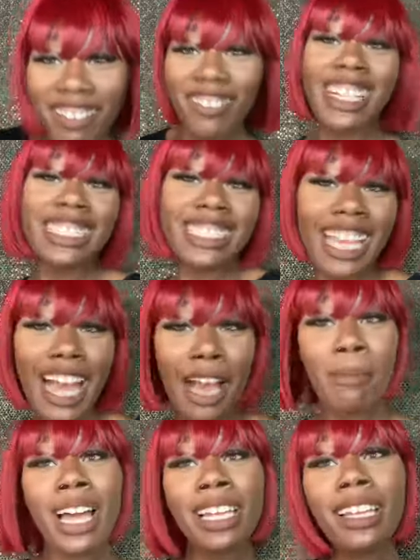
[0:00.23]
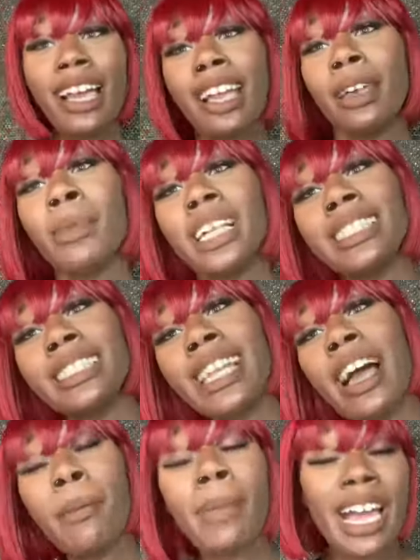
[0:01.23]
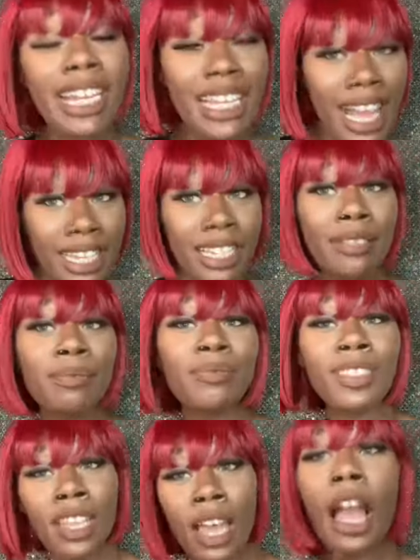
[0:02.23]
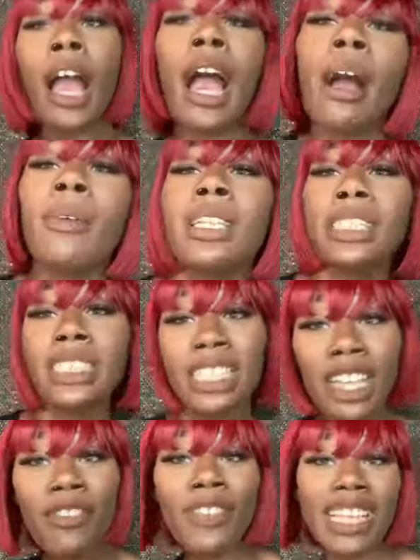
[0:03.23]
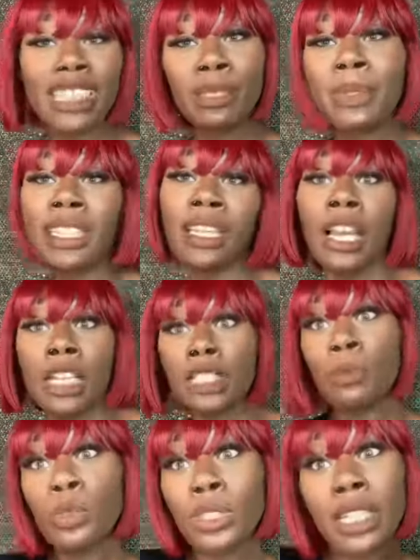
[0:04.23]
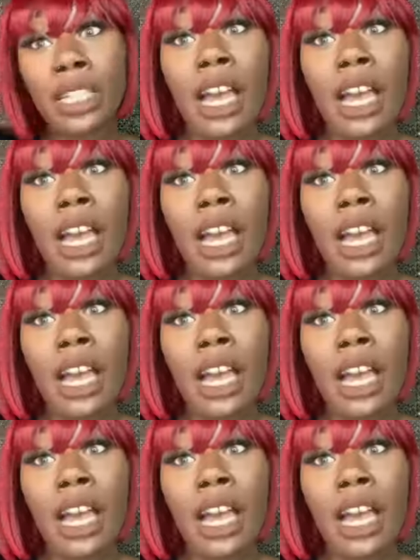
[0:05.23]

Bust down, Mariana, bust down, Mariana. I wanna see your face be. Spruce it